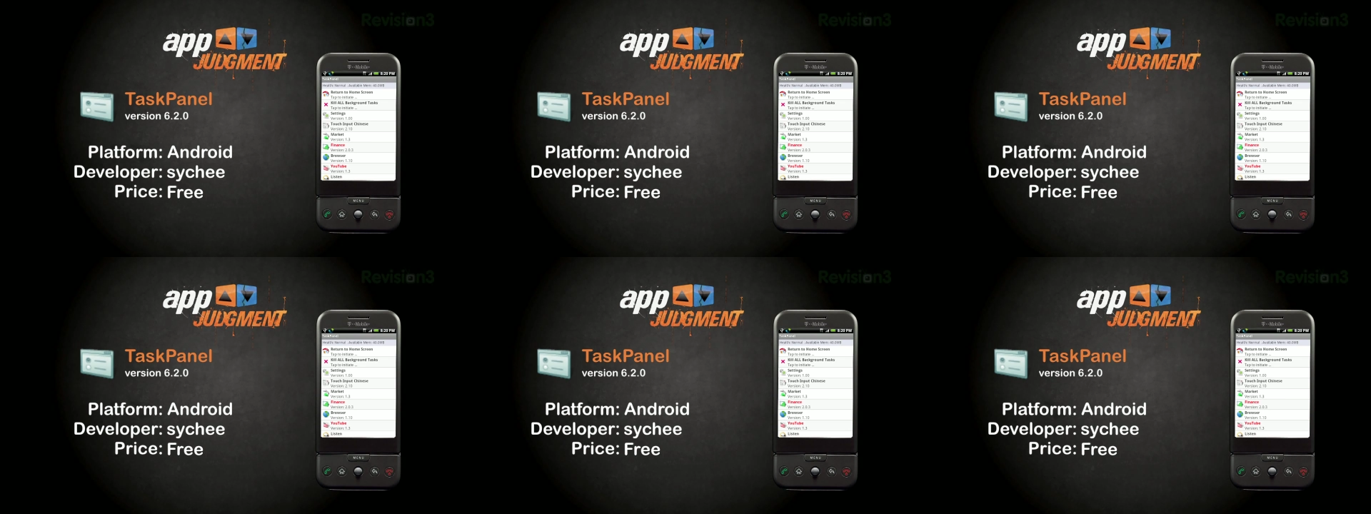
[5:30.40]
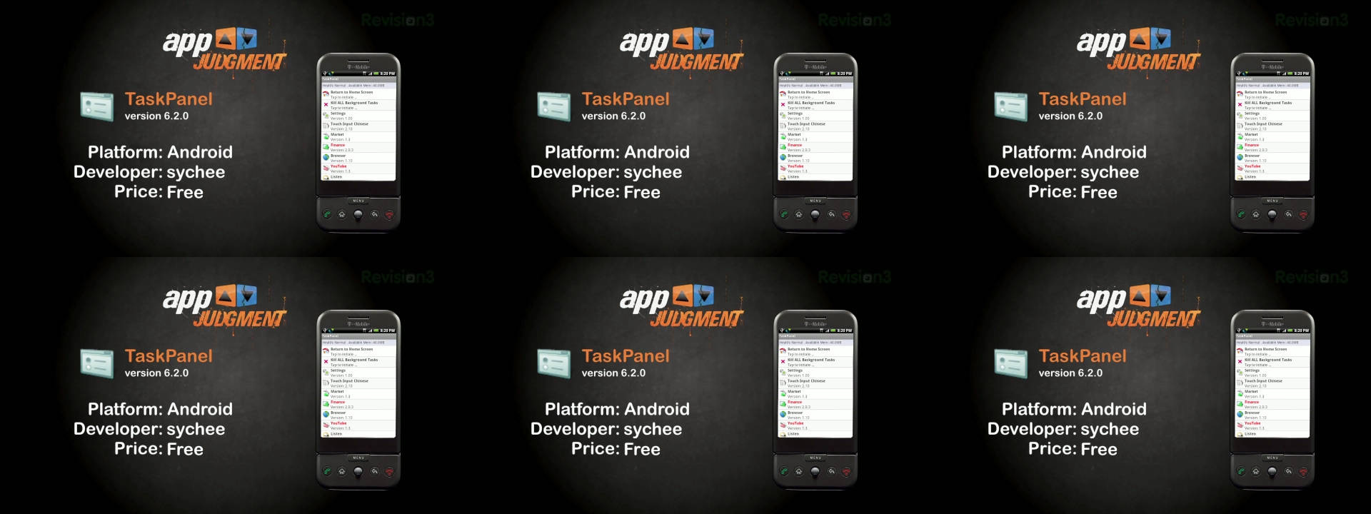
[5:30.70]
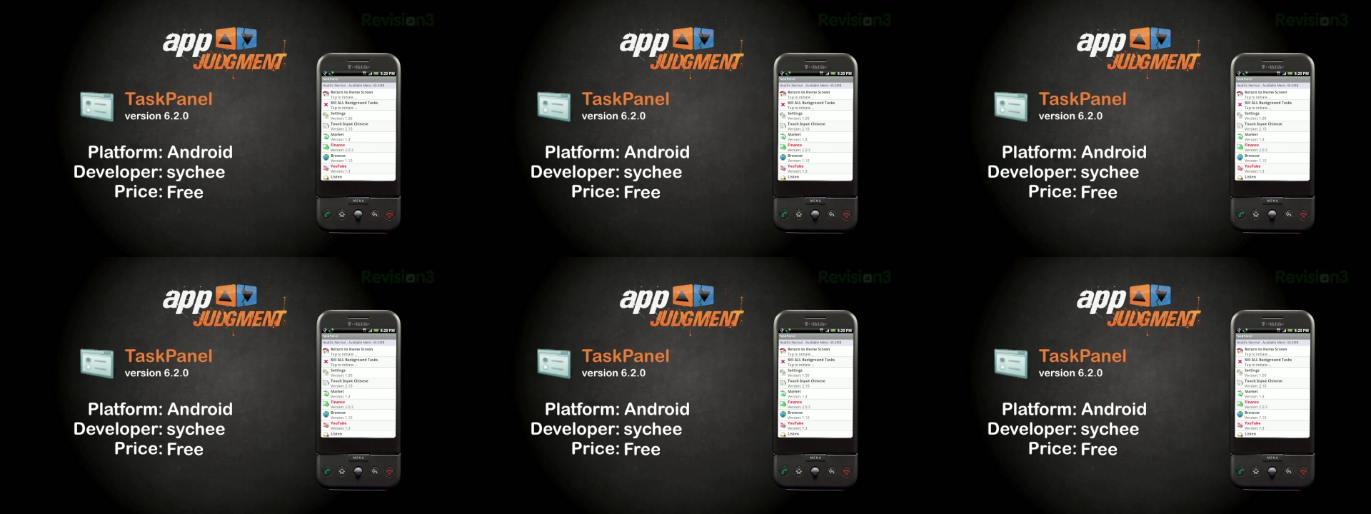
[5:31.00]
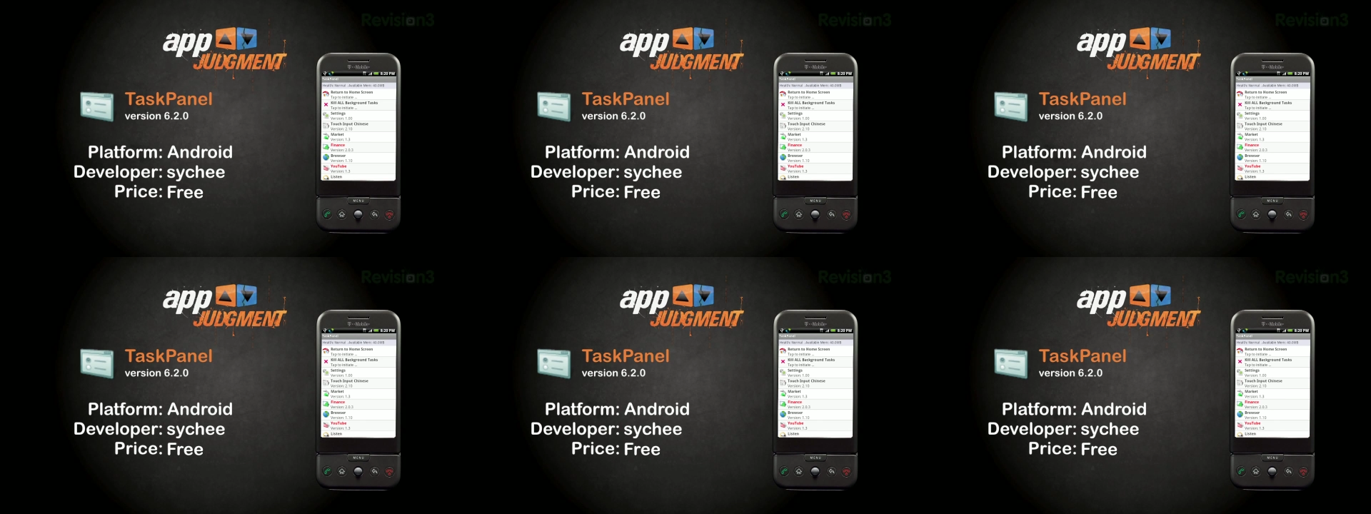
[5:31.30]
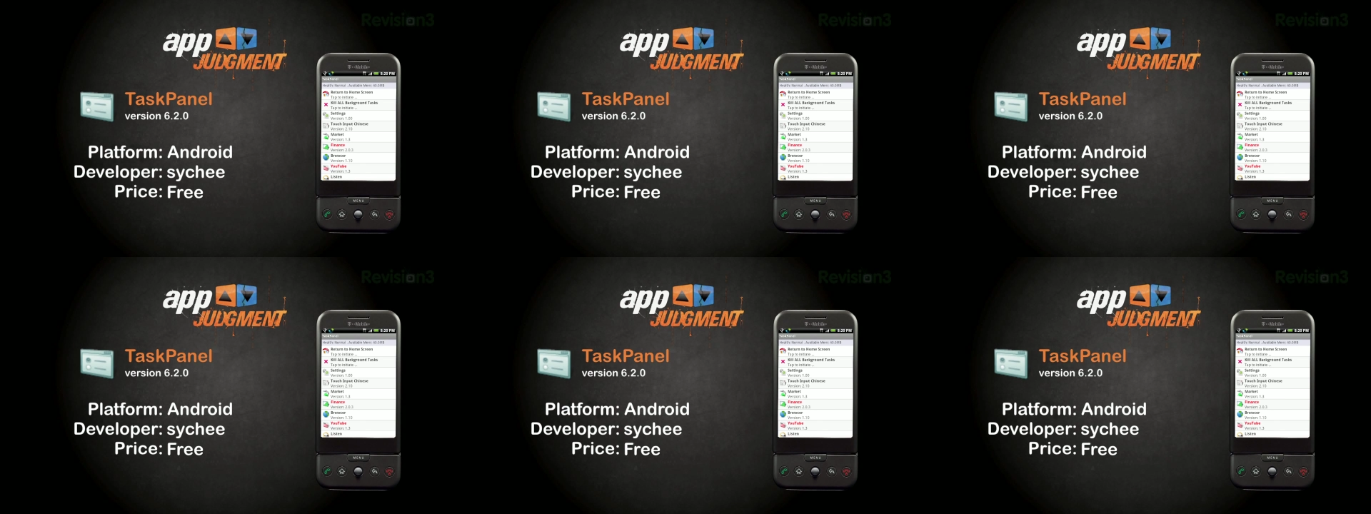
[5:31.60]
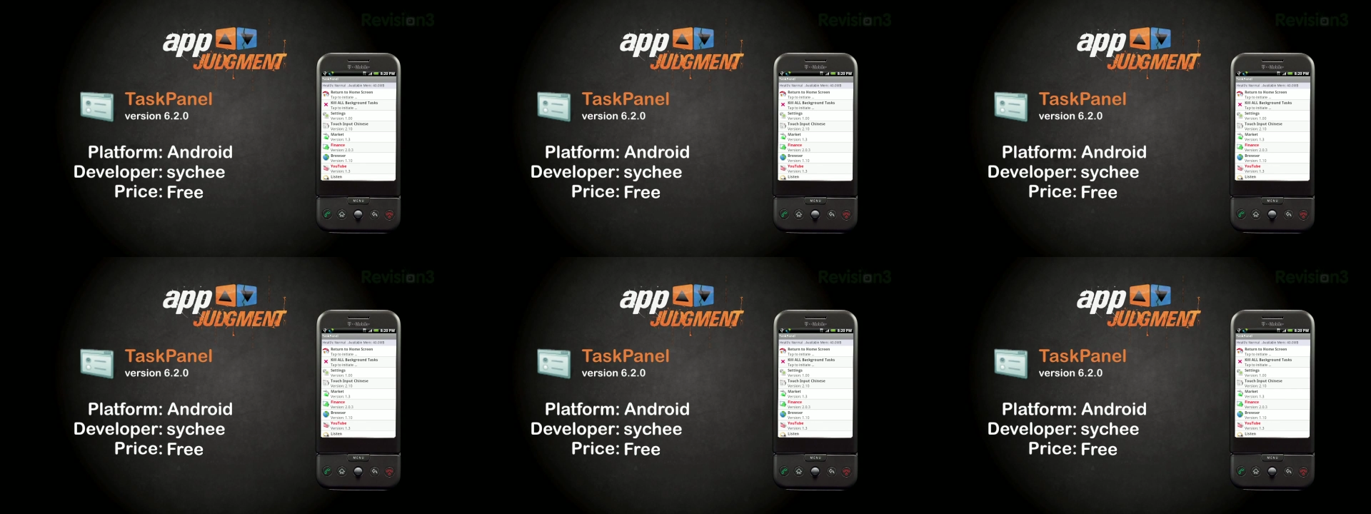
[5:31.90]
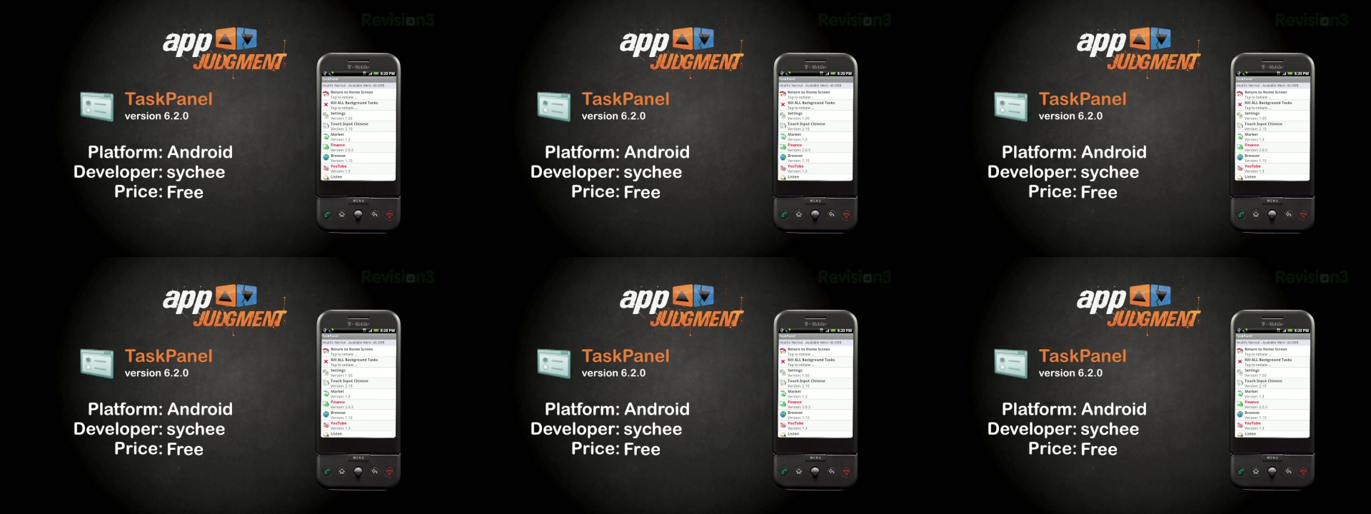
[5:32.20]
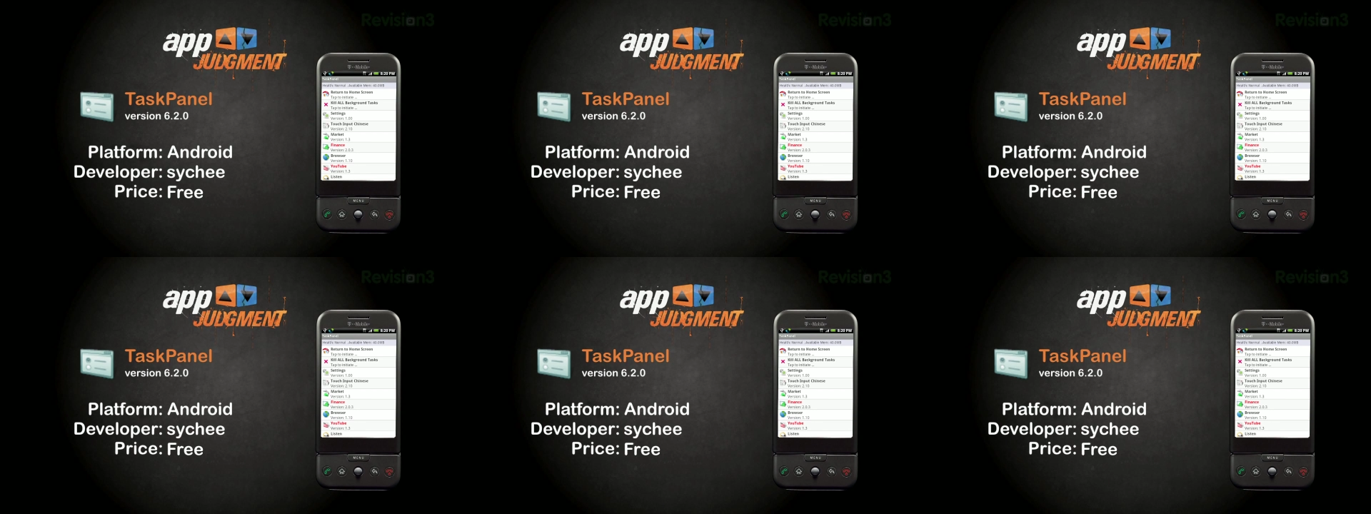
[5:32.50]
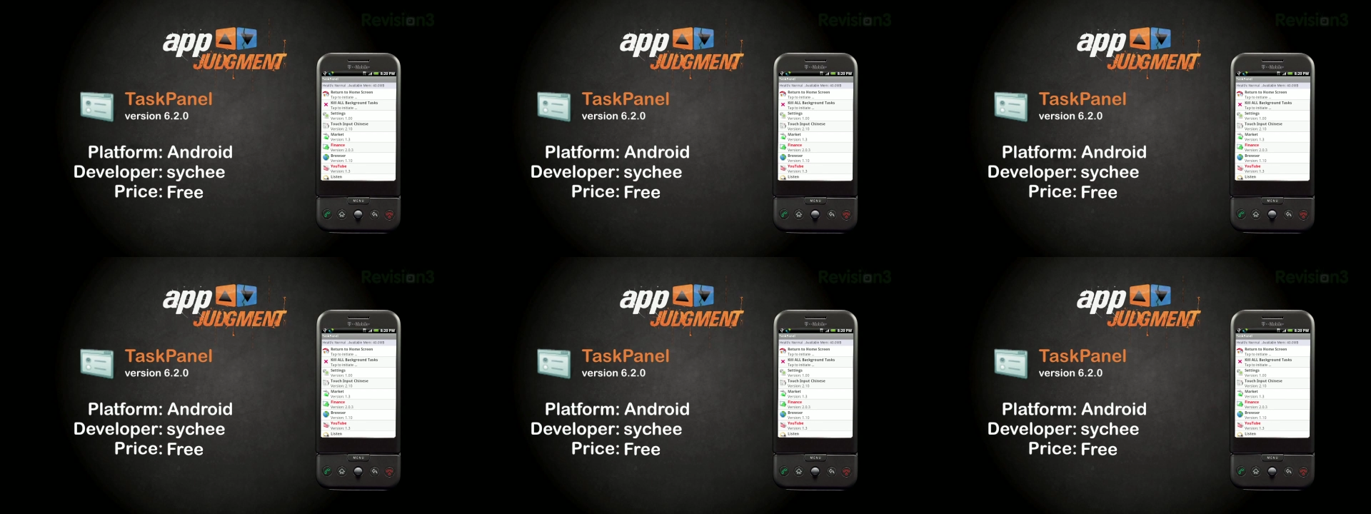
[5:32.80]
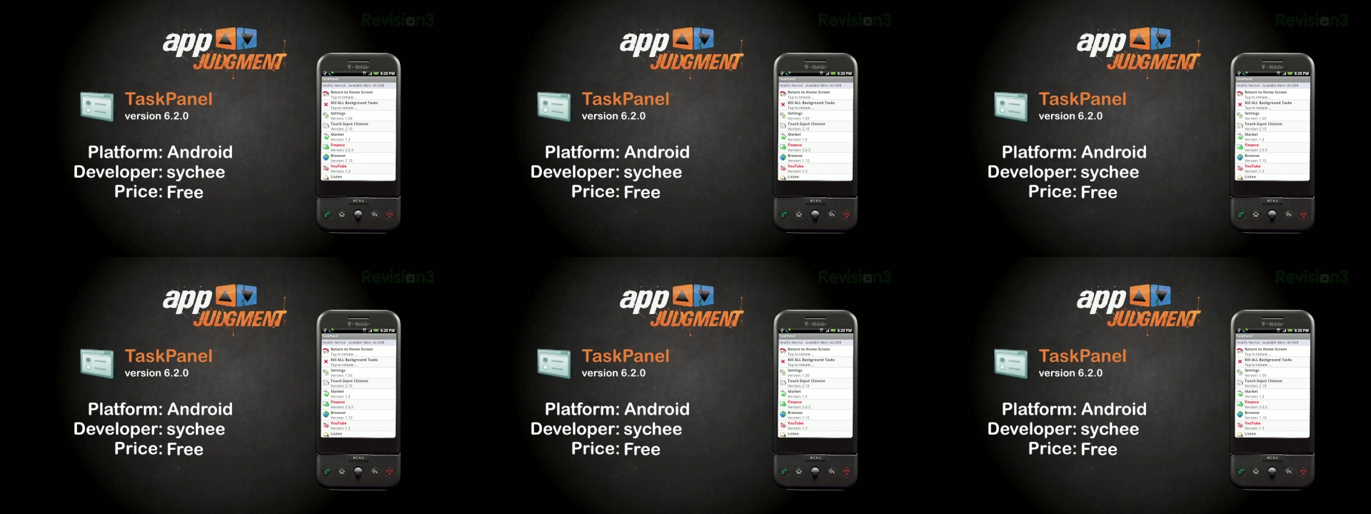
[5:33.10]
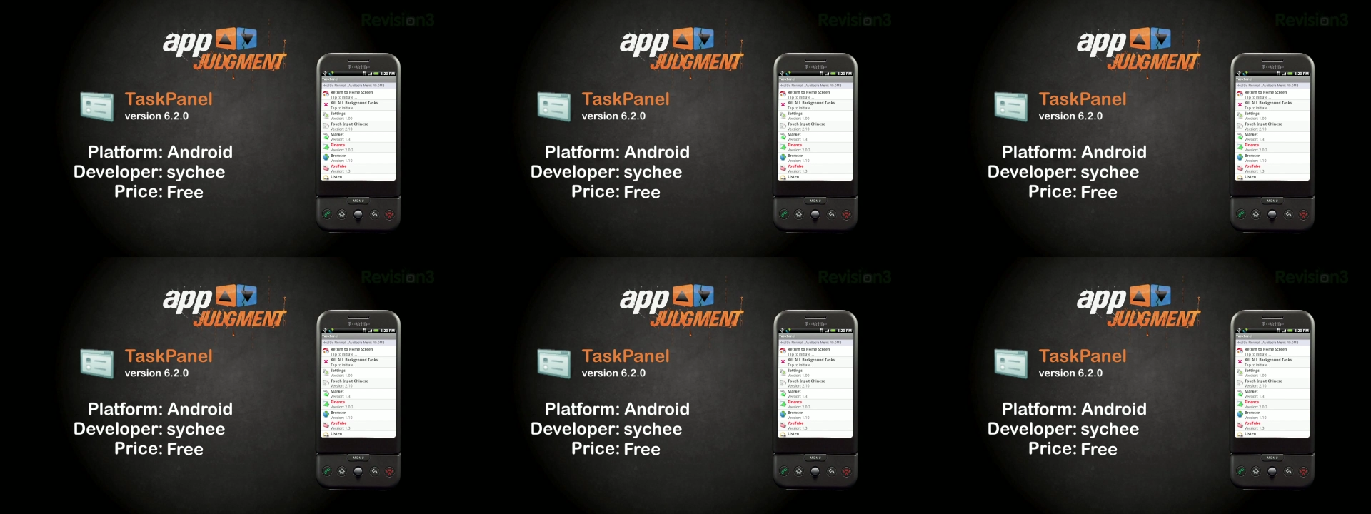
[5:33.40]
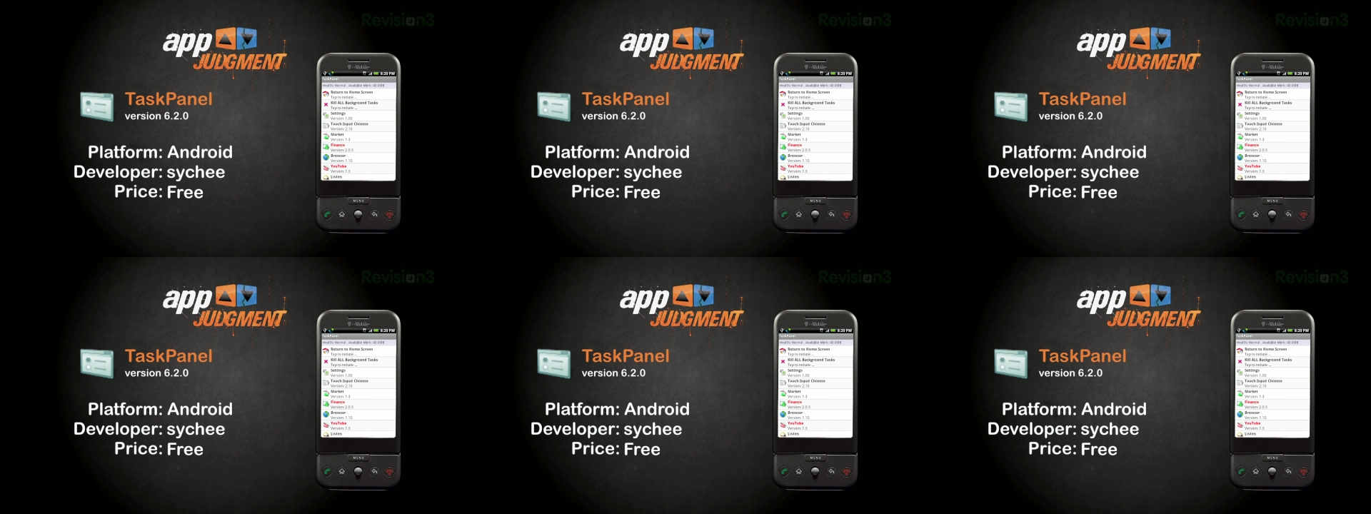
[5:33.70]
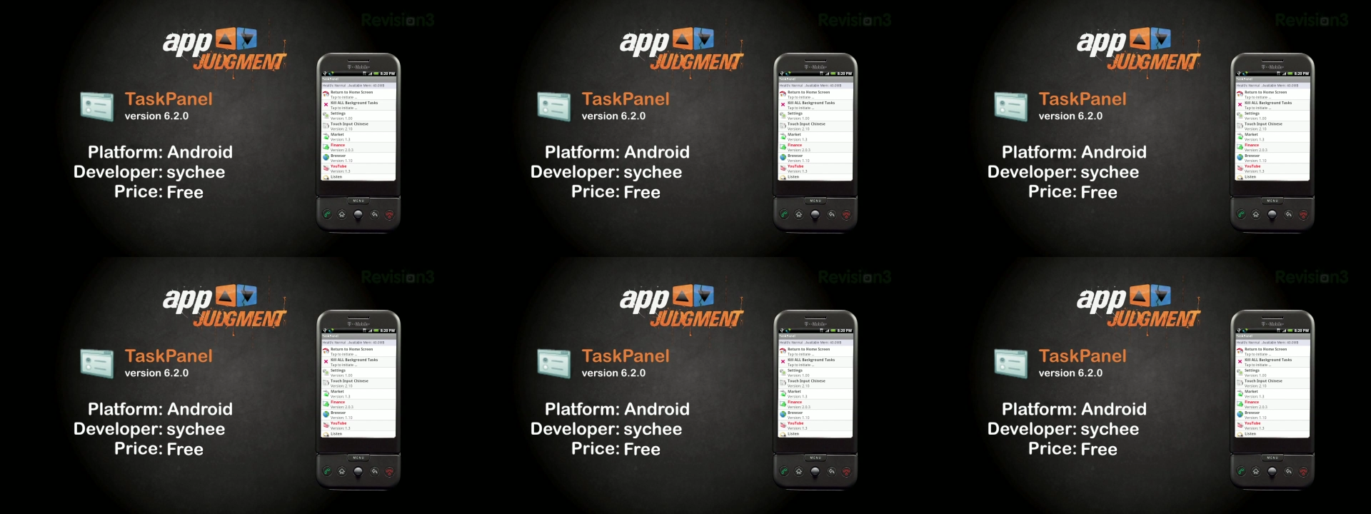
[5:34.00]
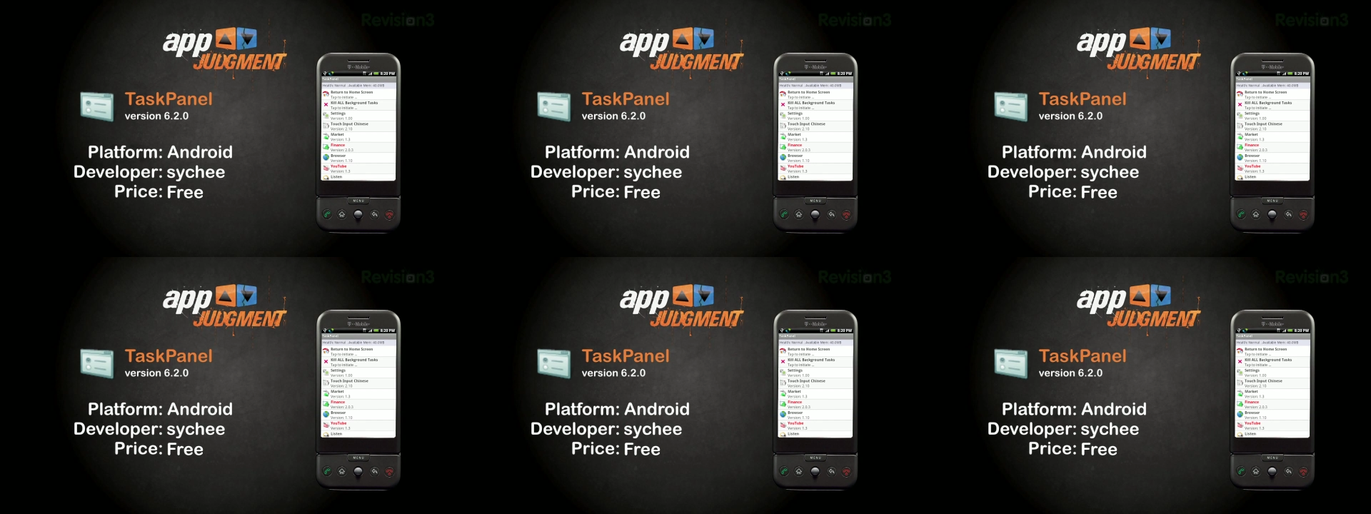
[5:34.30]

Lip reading: No face is visible, so there are no lips to read.